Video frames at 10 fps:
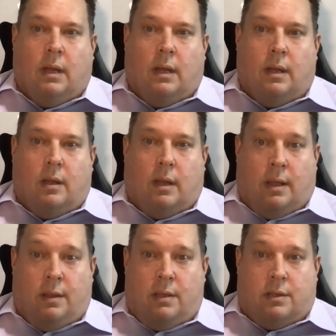
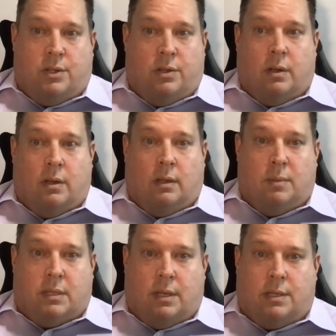and these are due to
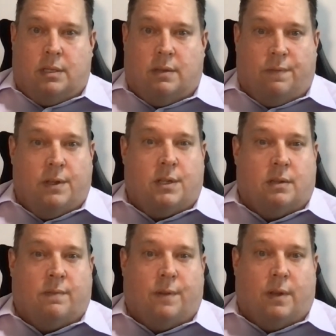limitations in
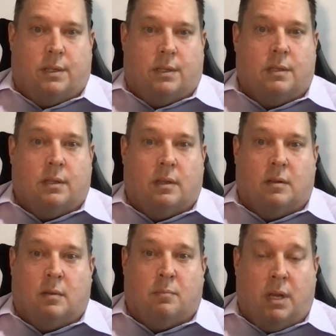features and functions that